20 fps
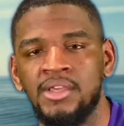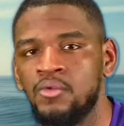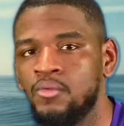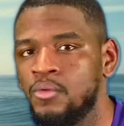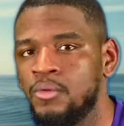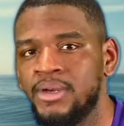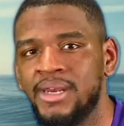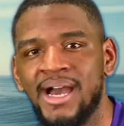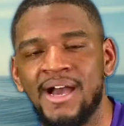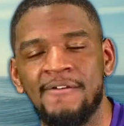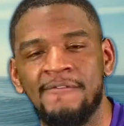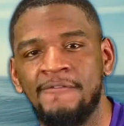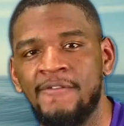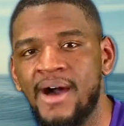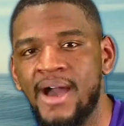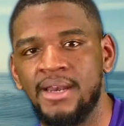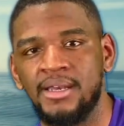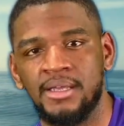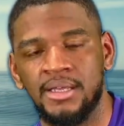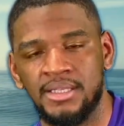And you will
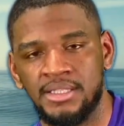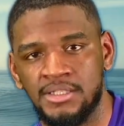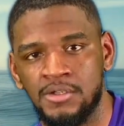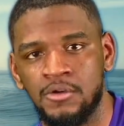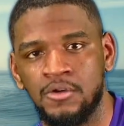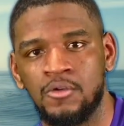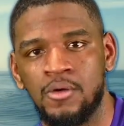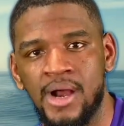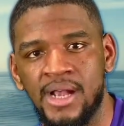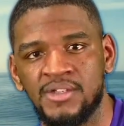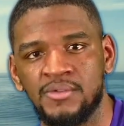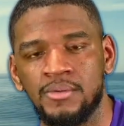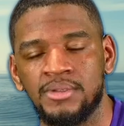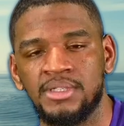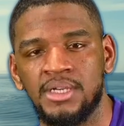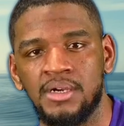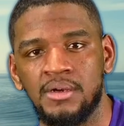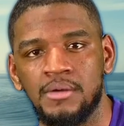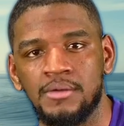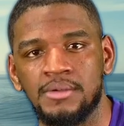not find it until
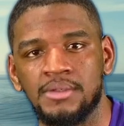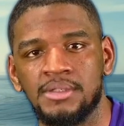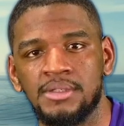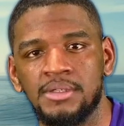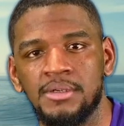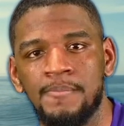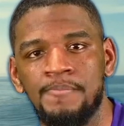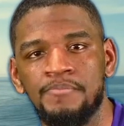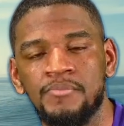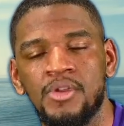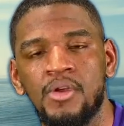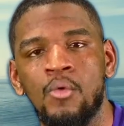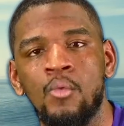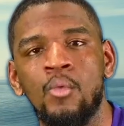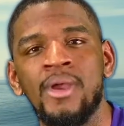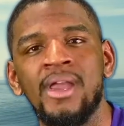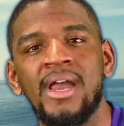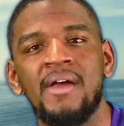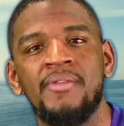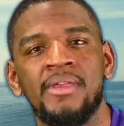Christ returns.
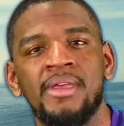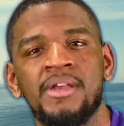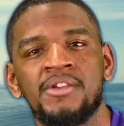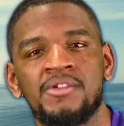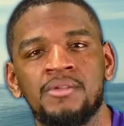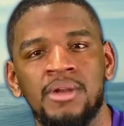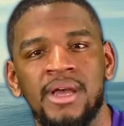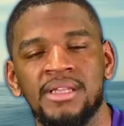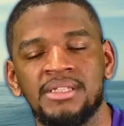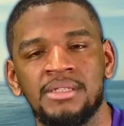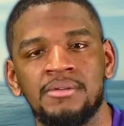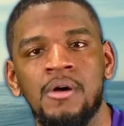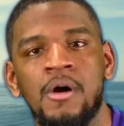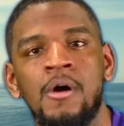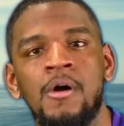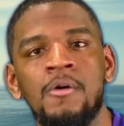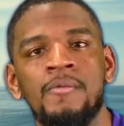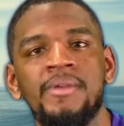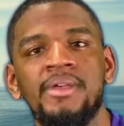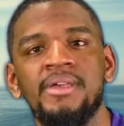We are the
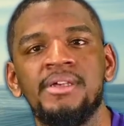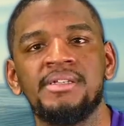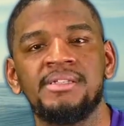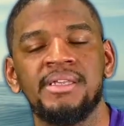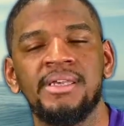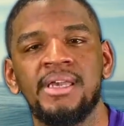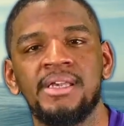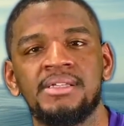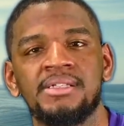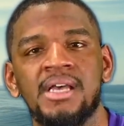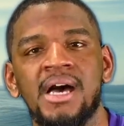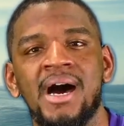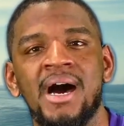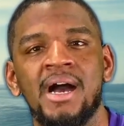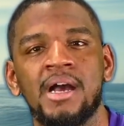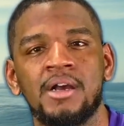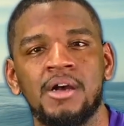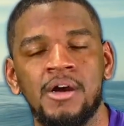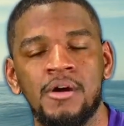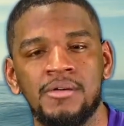Israelites, and all these
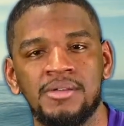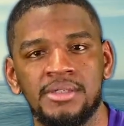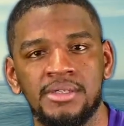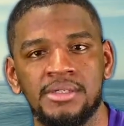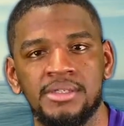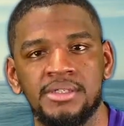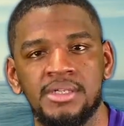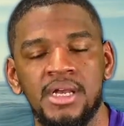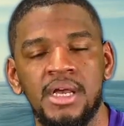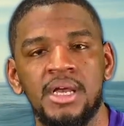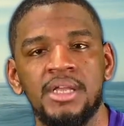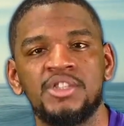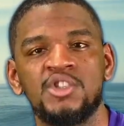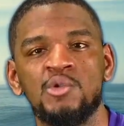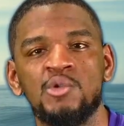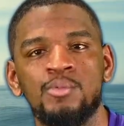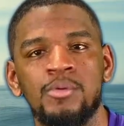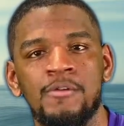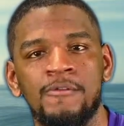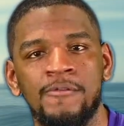things are curses
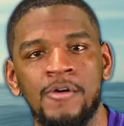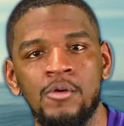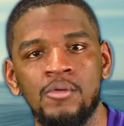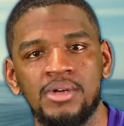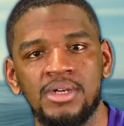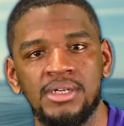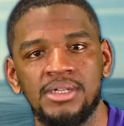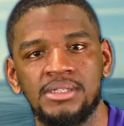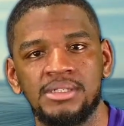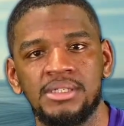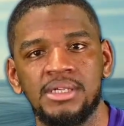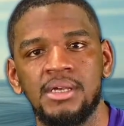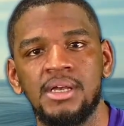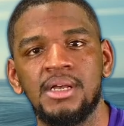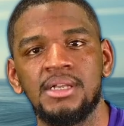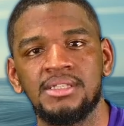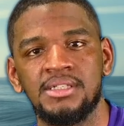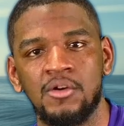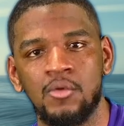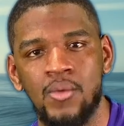to provoke
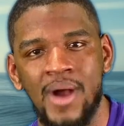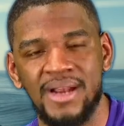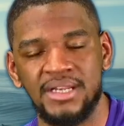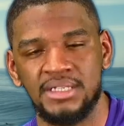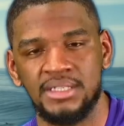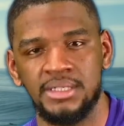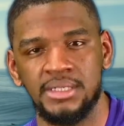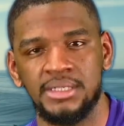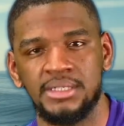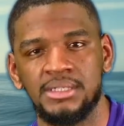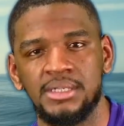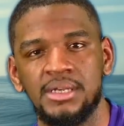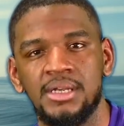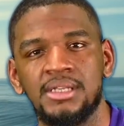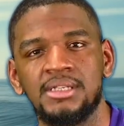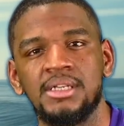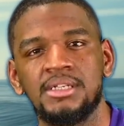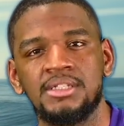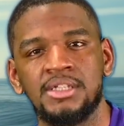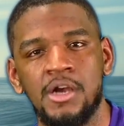us to
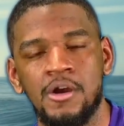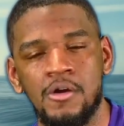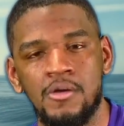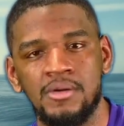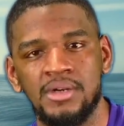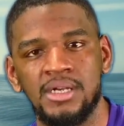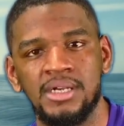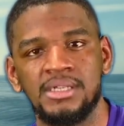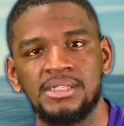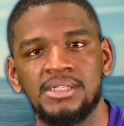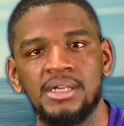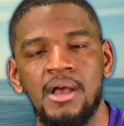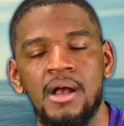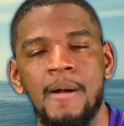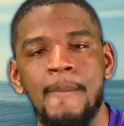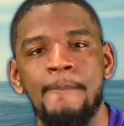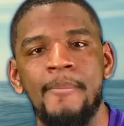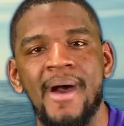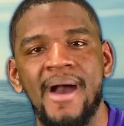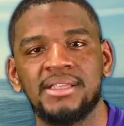righteousness, to turn
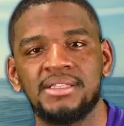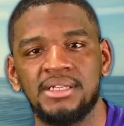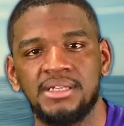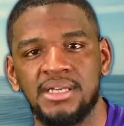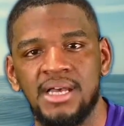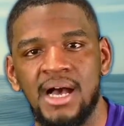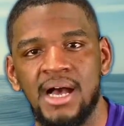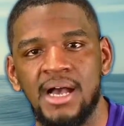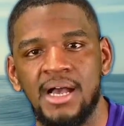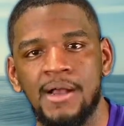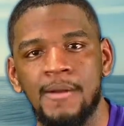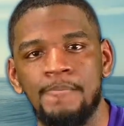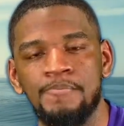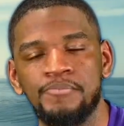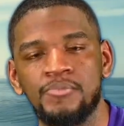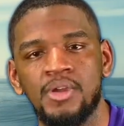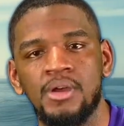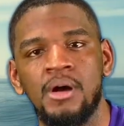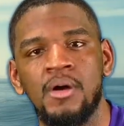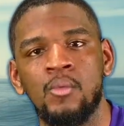us back to
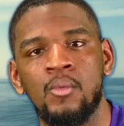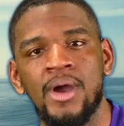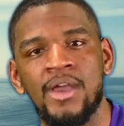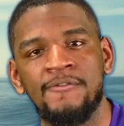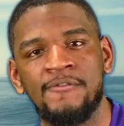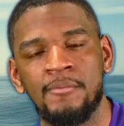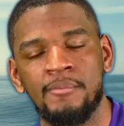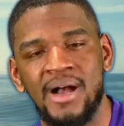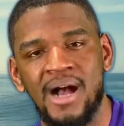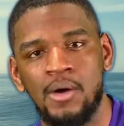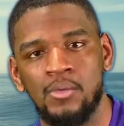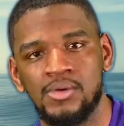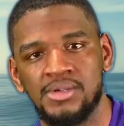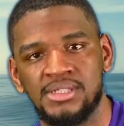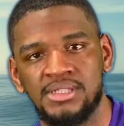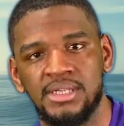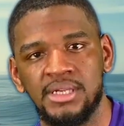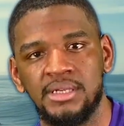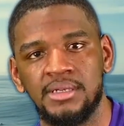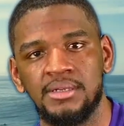God, away from
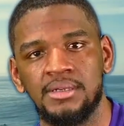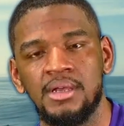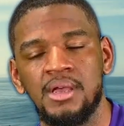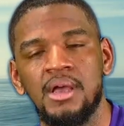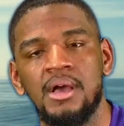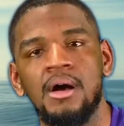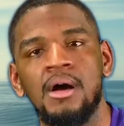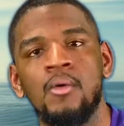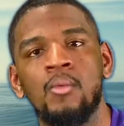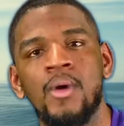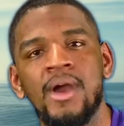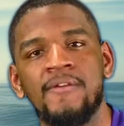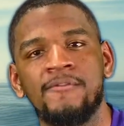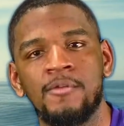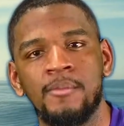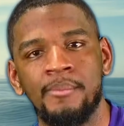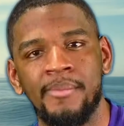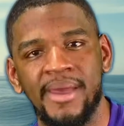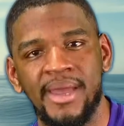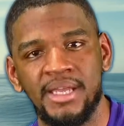our sin,
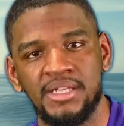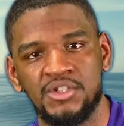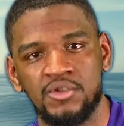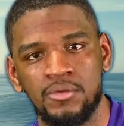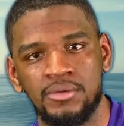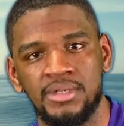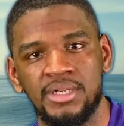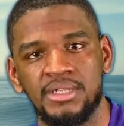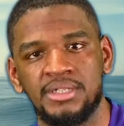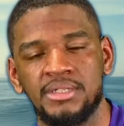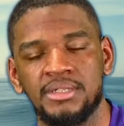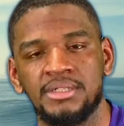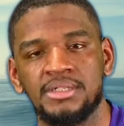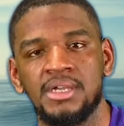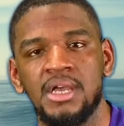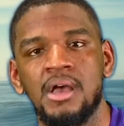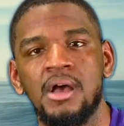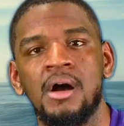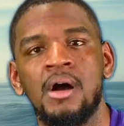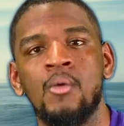away from man's
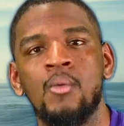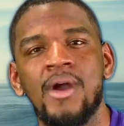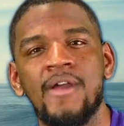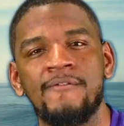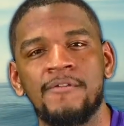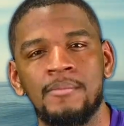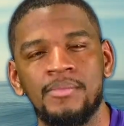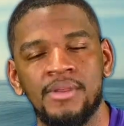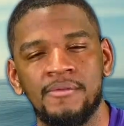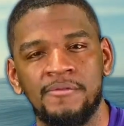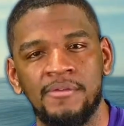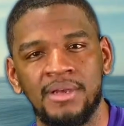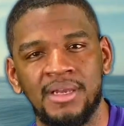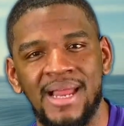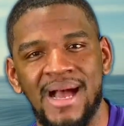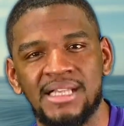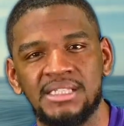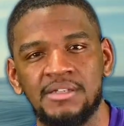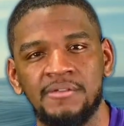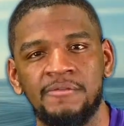traditions, away from the
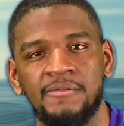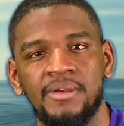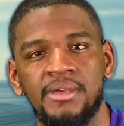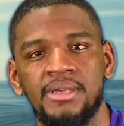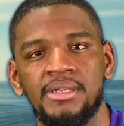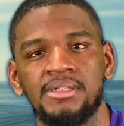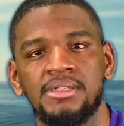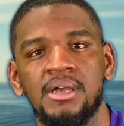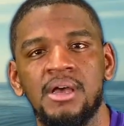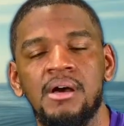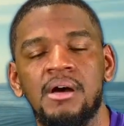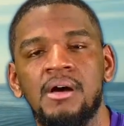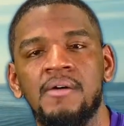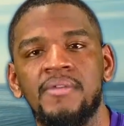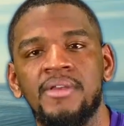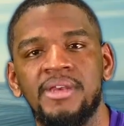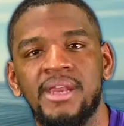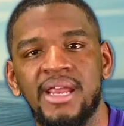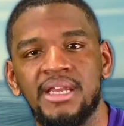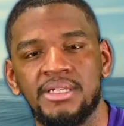philosophies
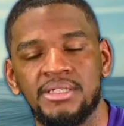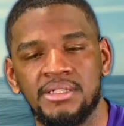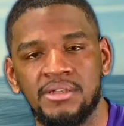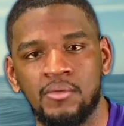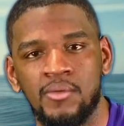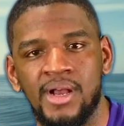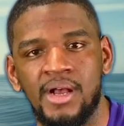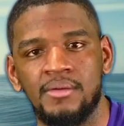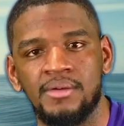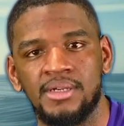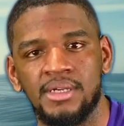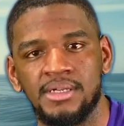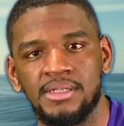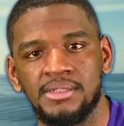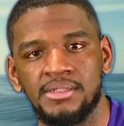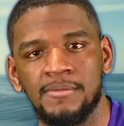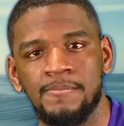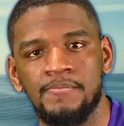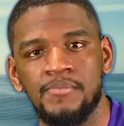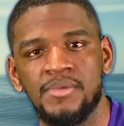of the nations
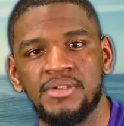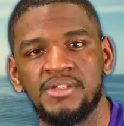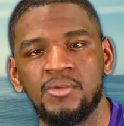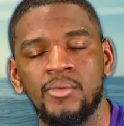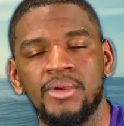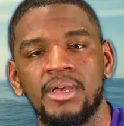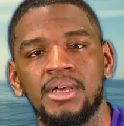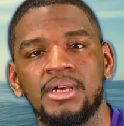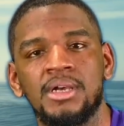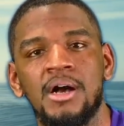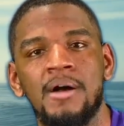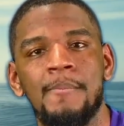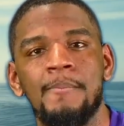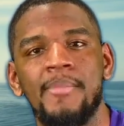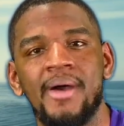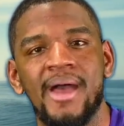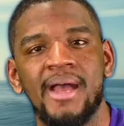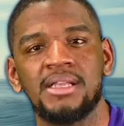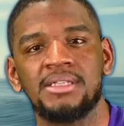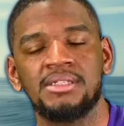around us, so we can
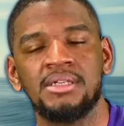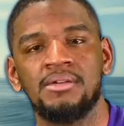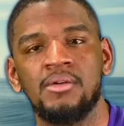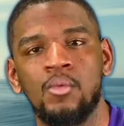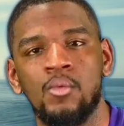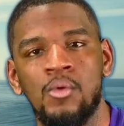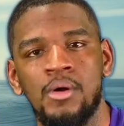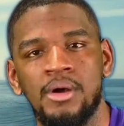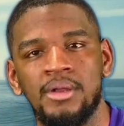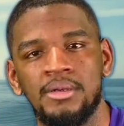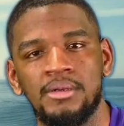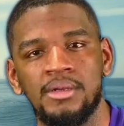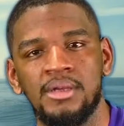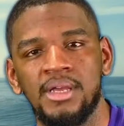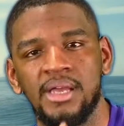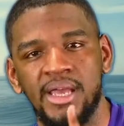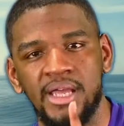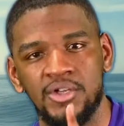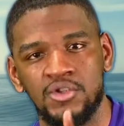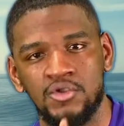come back to the one